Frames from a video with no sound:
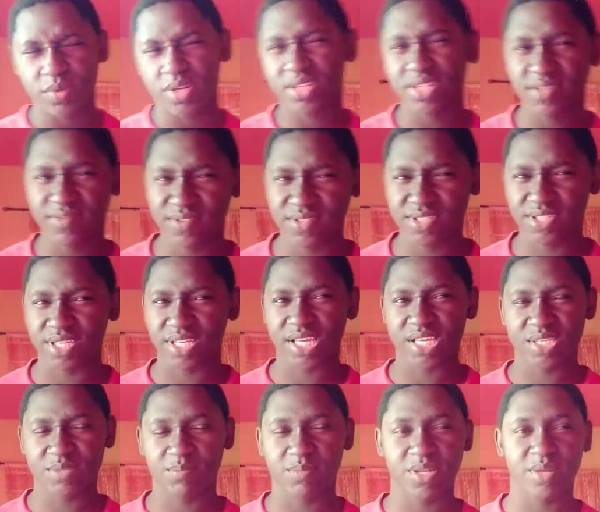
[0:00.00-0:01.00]
that everything
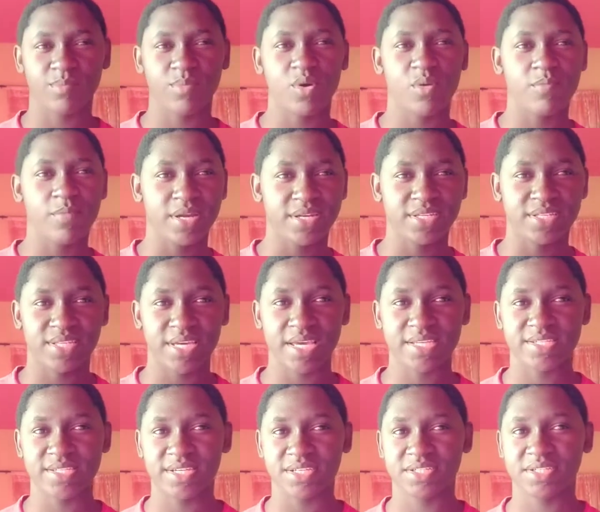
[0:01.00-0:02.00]
explained about
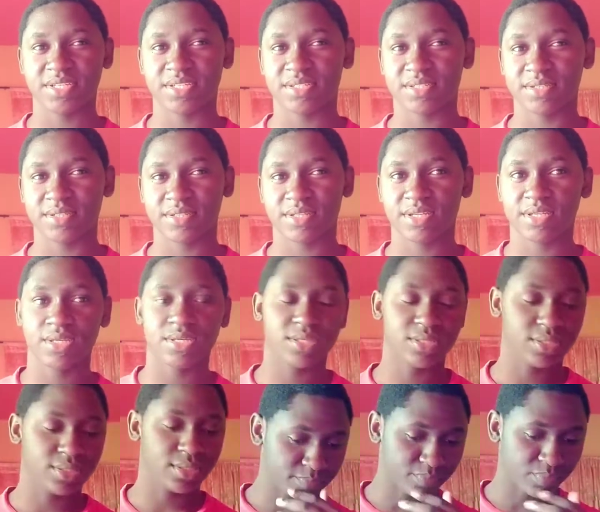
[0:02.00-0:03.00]
monetization.
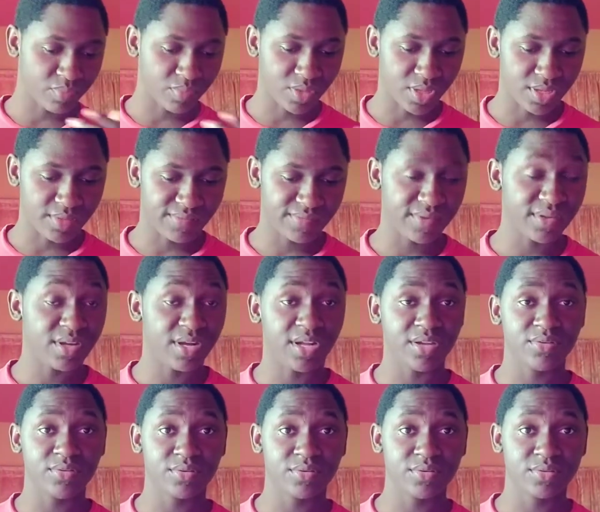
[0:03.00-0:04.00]
For all
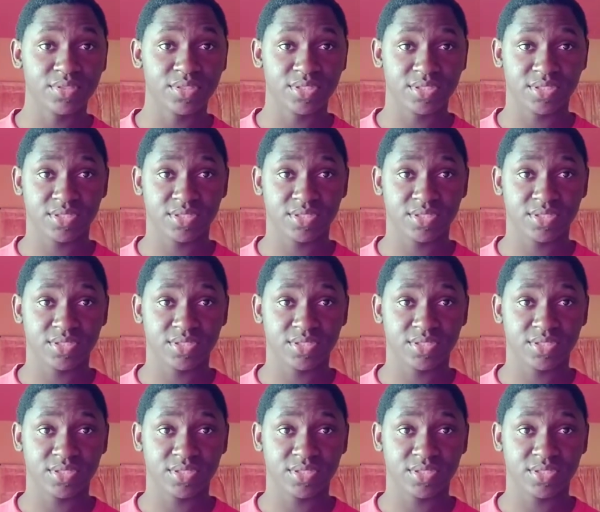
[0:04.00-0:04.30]
those